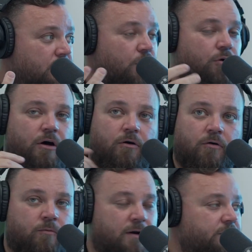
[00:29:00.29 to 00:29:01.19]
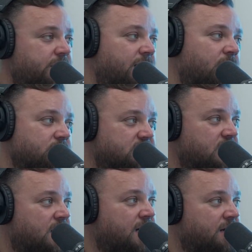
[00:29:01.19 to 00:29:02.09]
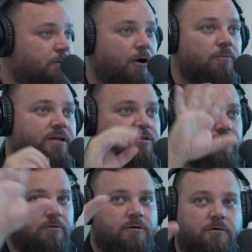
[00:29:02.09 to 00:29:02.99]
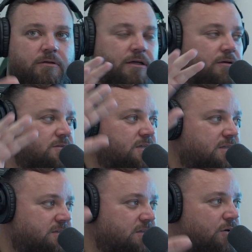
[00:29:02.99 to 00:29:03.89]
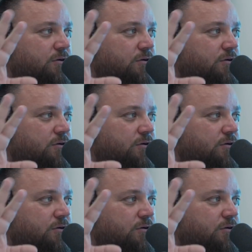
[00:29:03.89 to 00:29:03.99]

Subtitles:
logo around the outside, Palm Beach Grill Cleaner. It's got these